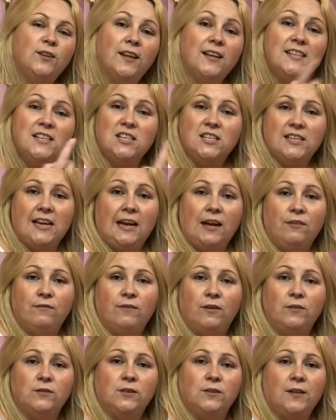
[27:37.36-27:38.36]
So that's the second
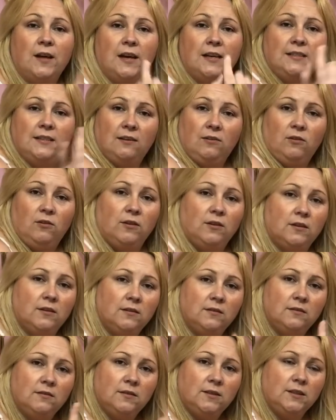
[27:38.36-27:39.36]
photo that I took.
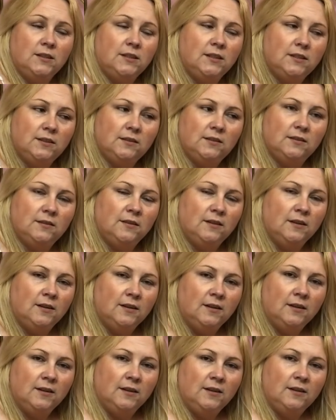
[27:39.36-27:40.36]
It is.
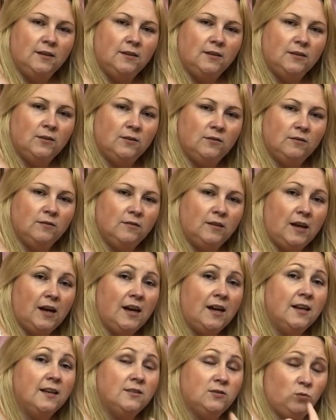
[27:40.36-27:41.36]

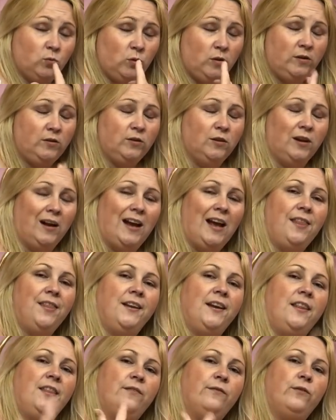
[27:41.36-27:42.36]
As we
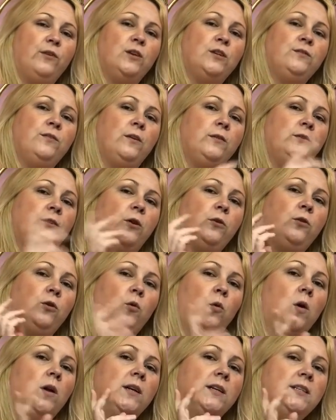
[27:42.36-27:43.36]
gathered in the first photo, the
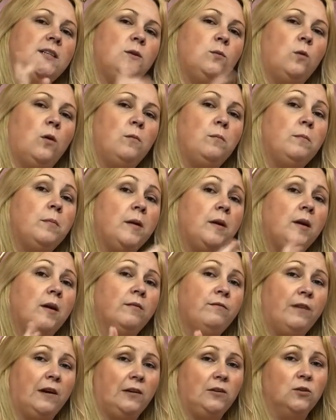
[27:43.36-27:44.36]
quality won't be
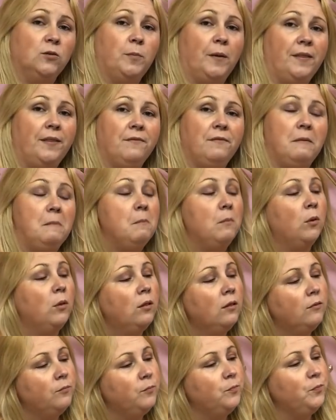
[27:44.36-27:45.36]
affected by
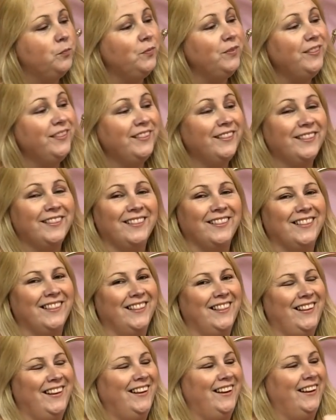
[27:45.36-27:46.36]
the
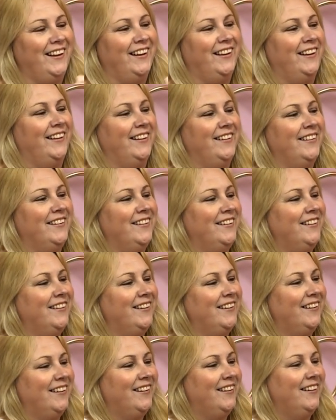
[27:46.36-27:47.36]
Vimble.
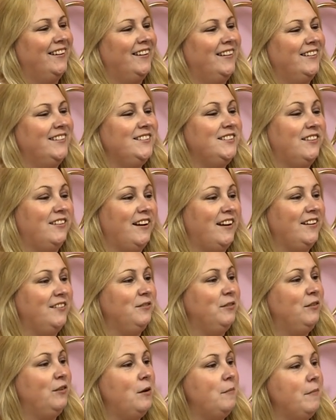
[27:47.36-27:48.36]
So, right,
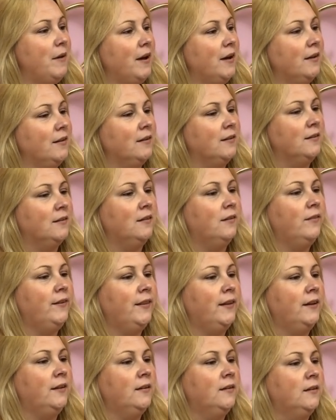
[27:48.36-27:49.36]
we've gone back. Oh, wait
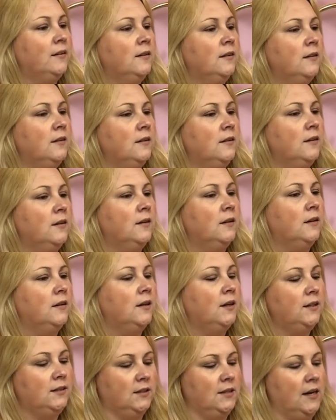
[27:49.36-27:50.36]
there.
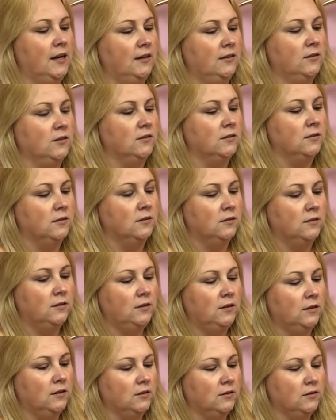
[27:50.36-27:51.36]
It's connected.
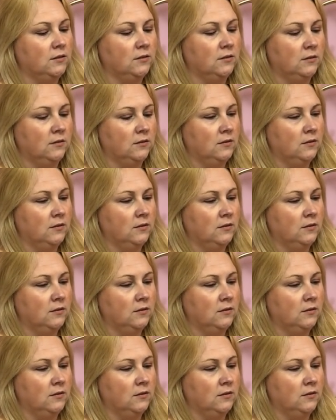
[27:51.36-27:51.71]
Yes.